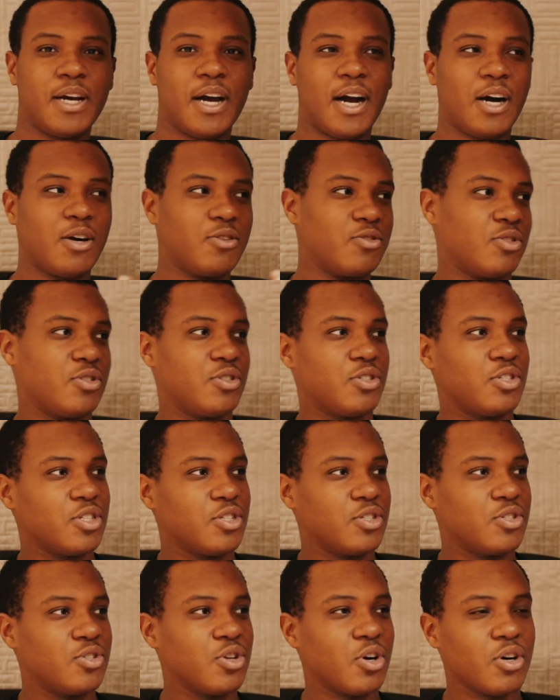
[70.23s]
I was
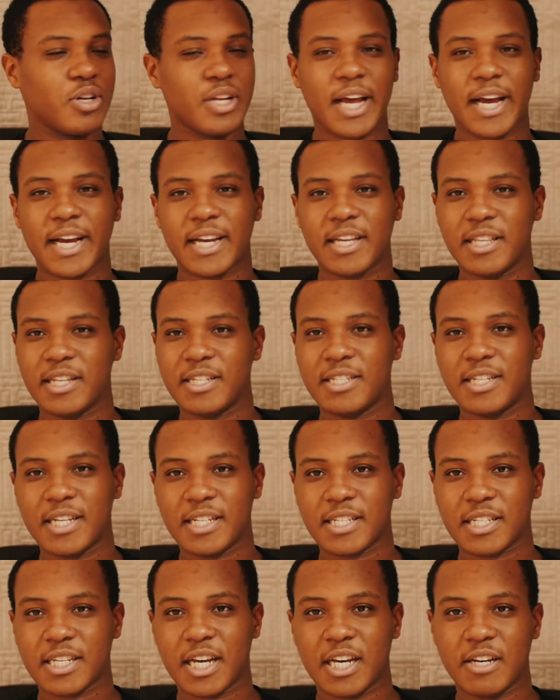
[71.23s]
just not liking the
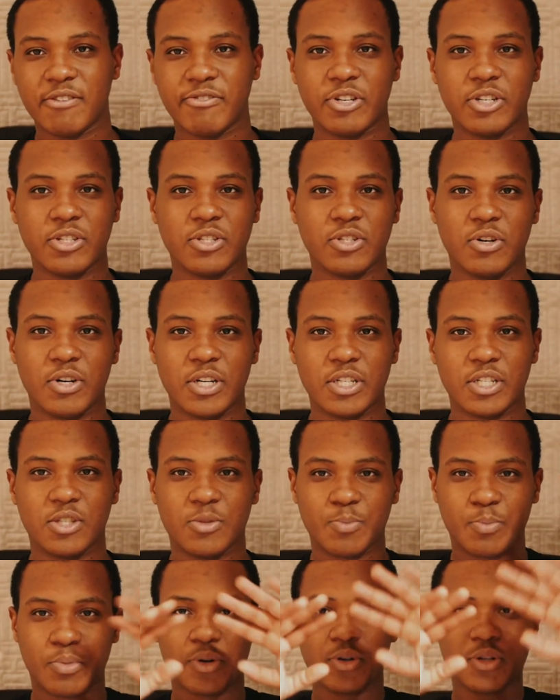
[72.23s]
desk area, so I
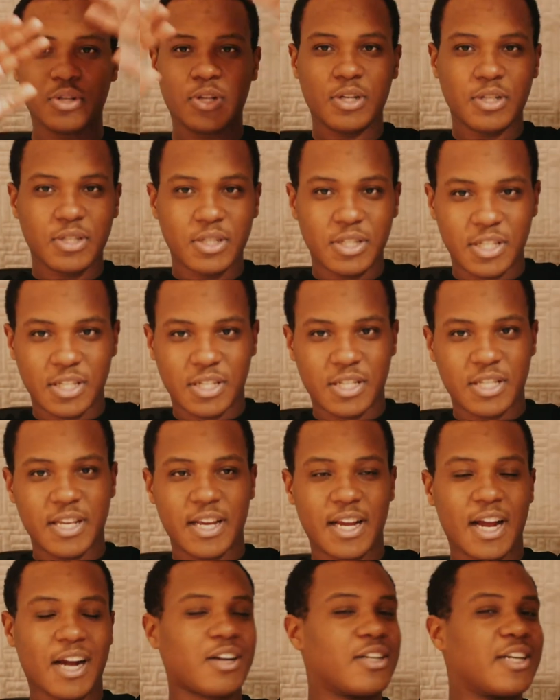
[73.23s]
just put this thing.
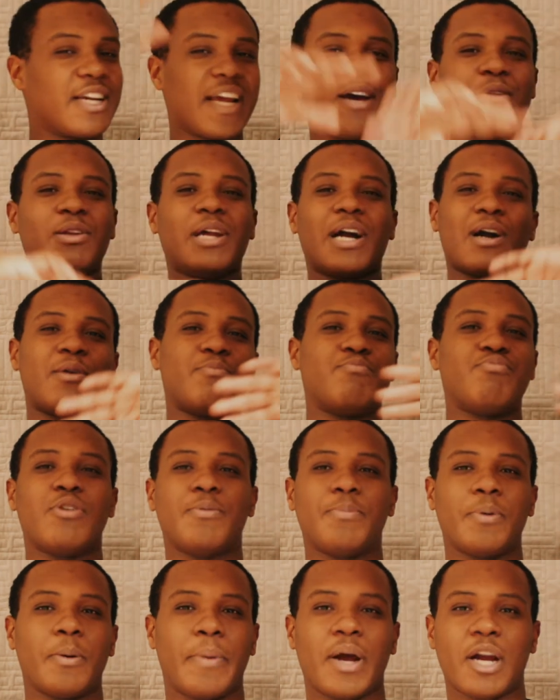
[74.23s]
I'm gonna get like a
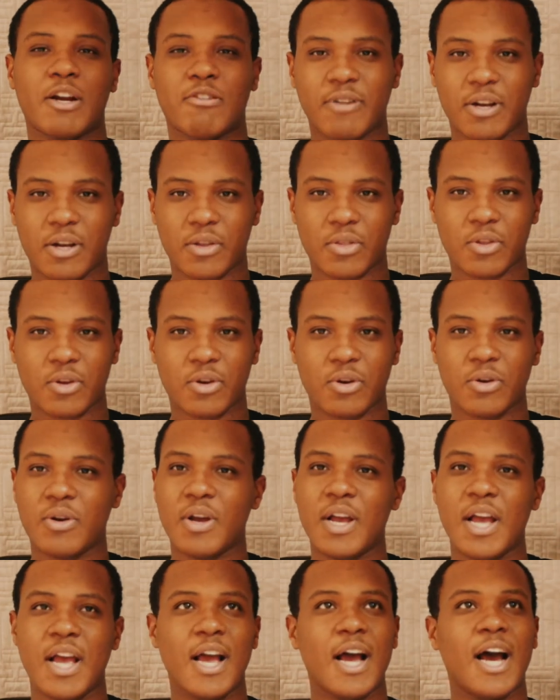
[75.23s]
proper background though
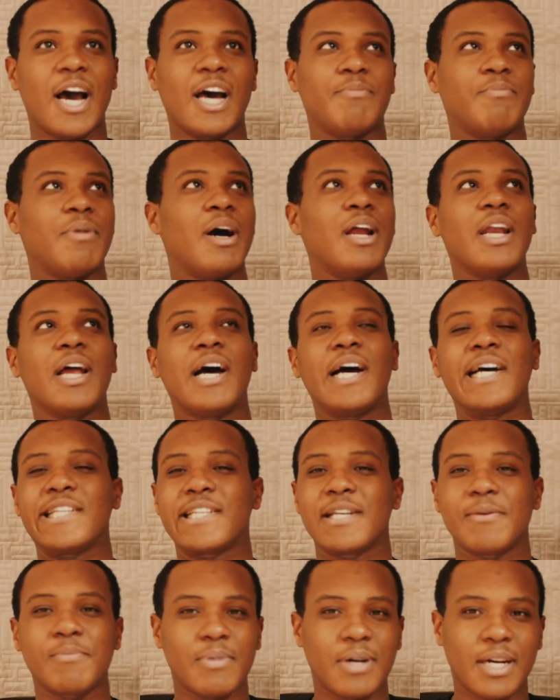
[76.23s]
had my
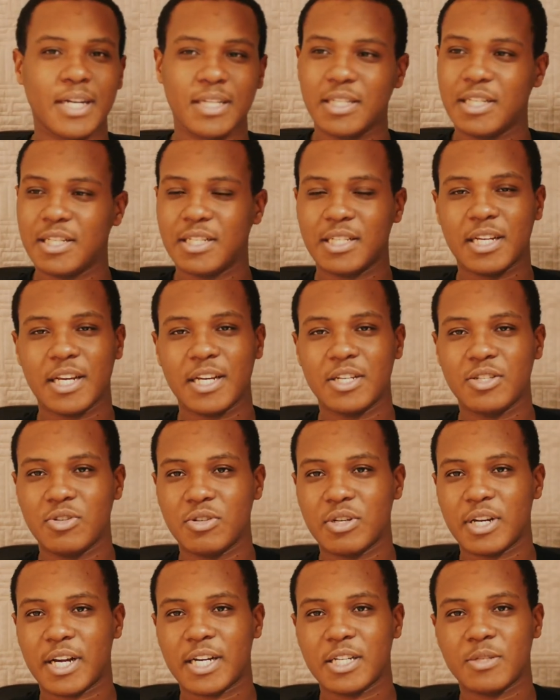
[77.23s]
lights, I might need to get new
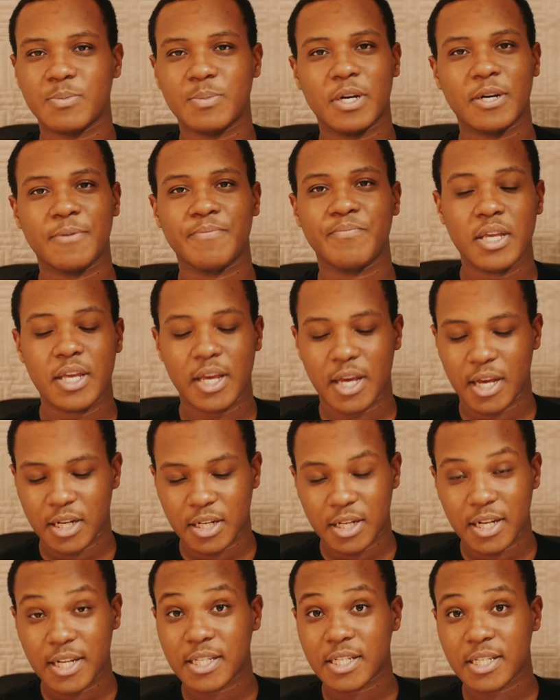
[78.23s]
lights, but yeah,
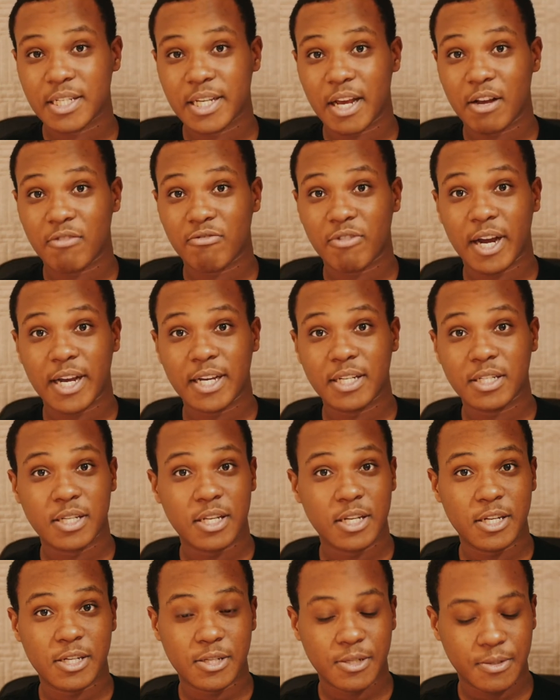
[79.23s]
let's get right into
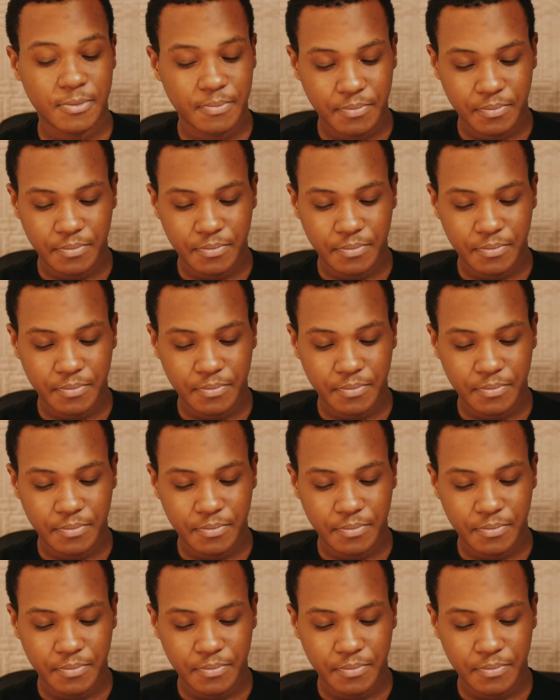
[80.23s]
this.